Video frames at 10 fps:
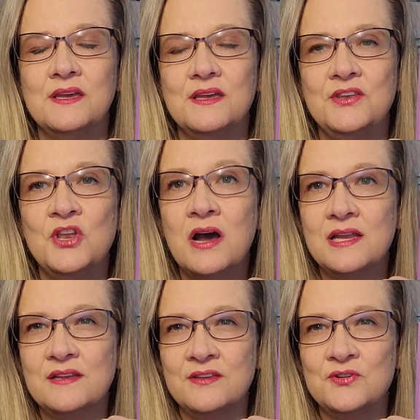not
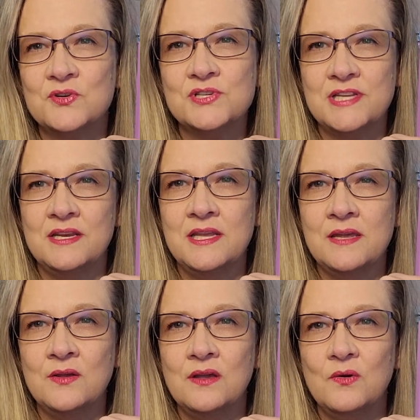
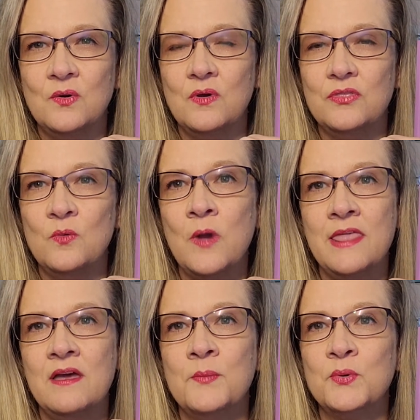understanding the way
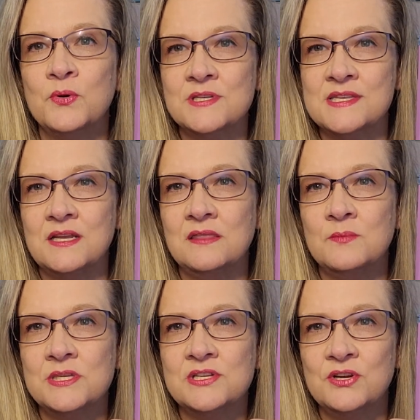that I'm presenting the
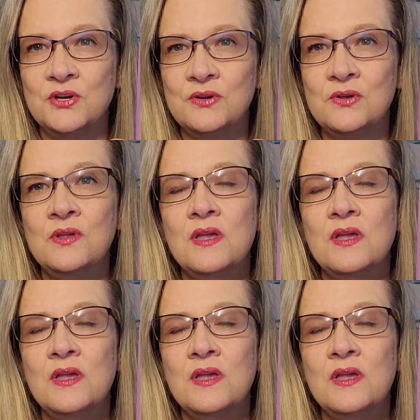material,